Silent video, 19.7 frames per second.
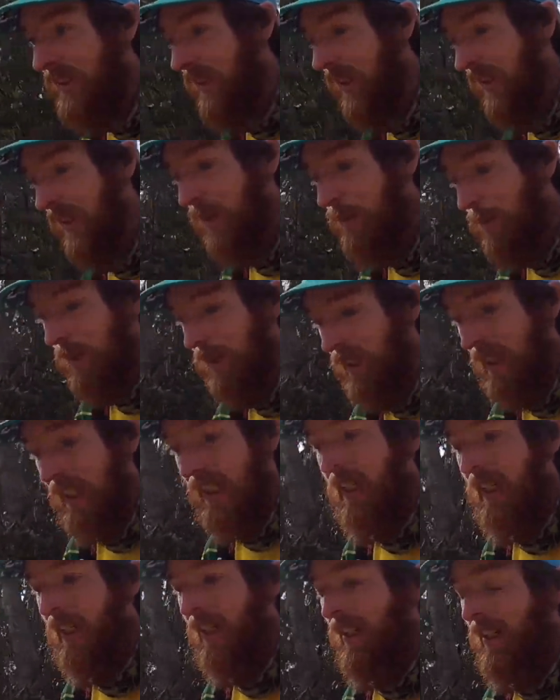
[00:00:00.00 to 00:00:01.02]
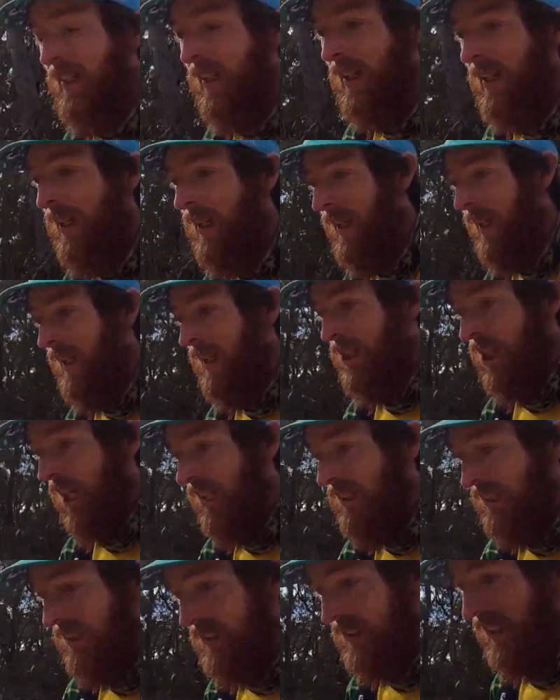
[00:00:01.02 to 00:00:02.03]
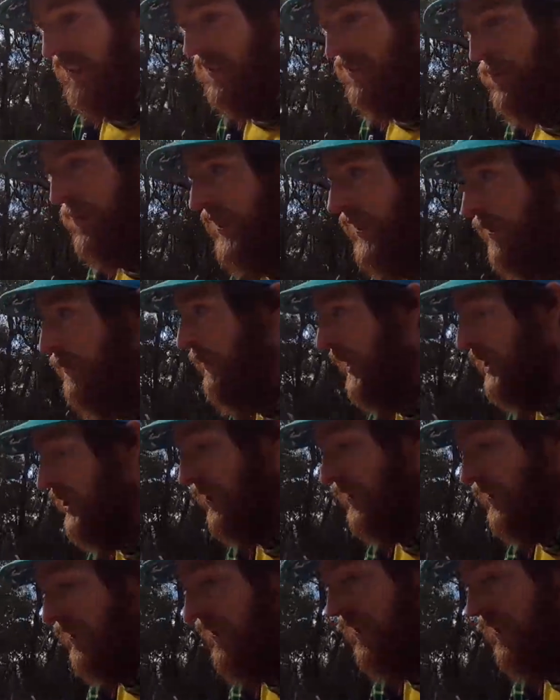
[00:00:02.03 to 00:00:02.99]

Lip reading: deliberately changes things within the budget